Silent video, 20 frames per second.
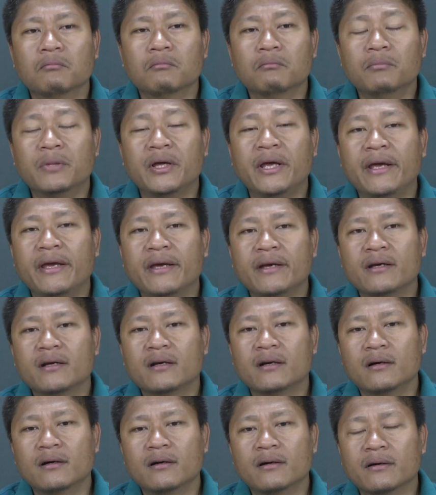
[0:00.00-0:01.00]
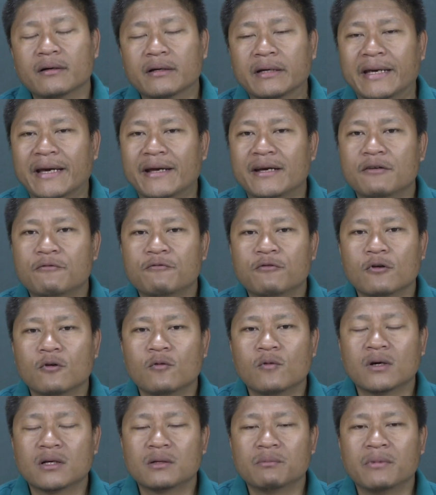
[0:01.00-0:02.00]
being carried
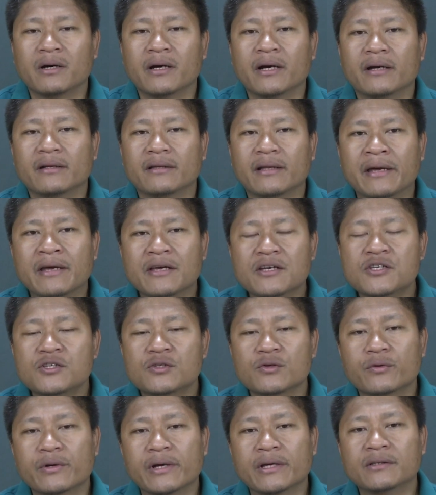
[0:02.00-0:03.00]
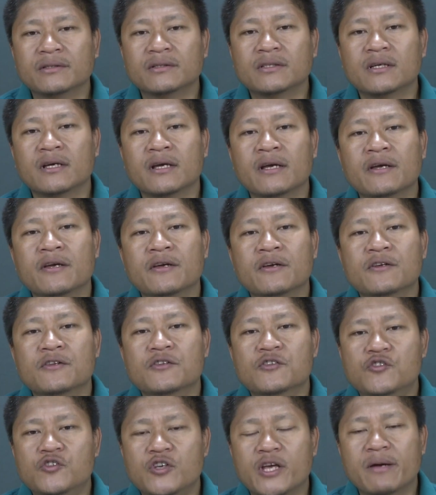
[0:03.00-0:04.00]
forward by the historian
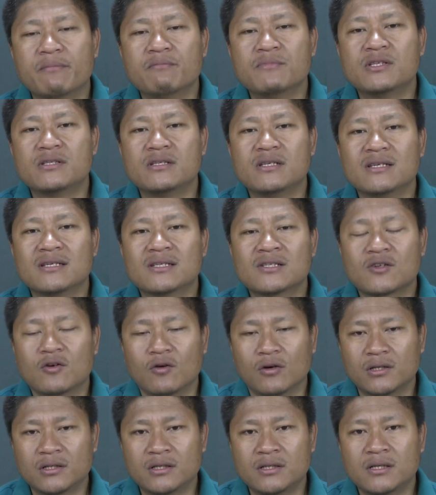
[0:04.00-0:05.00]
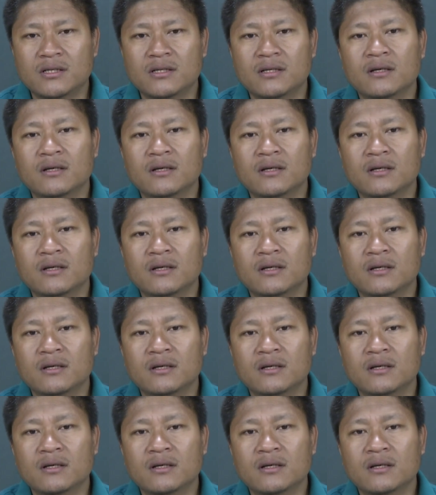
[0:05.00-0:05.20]
James C. Scott.